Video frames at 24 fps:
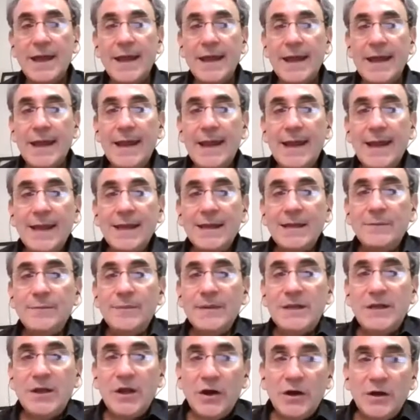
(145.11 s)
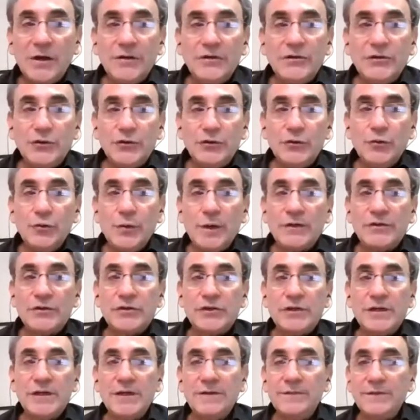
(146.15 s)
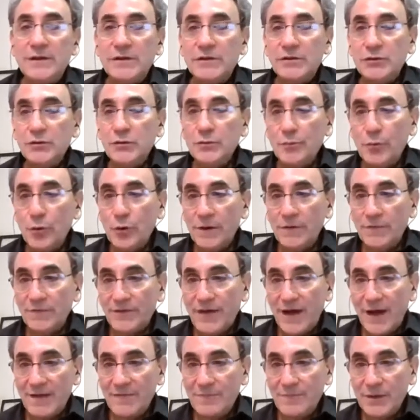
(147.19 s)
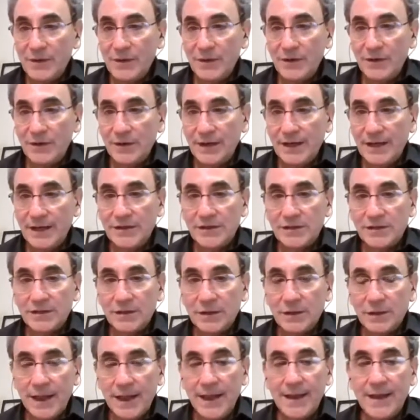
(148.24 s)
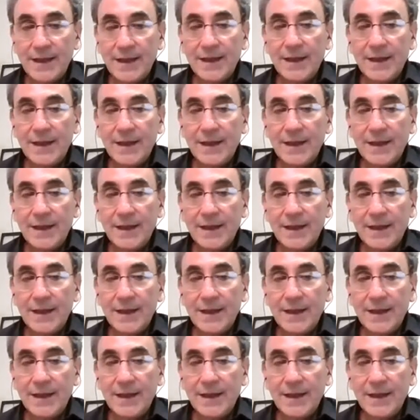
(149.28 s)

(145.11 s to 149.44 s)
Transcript: And because you achieved two point five million dollars on each leg,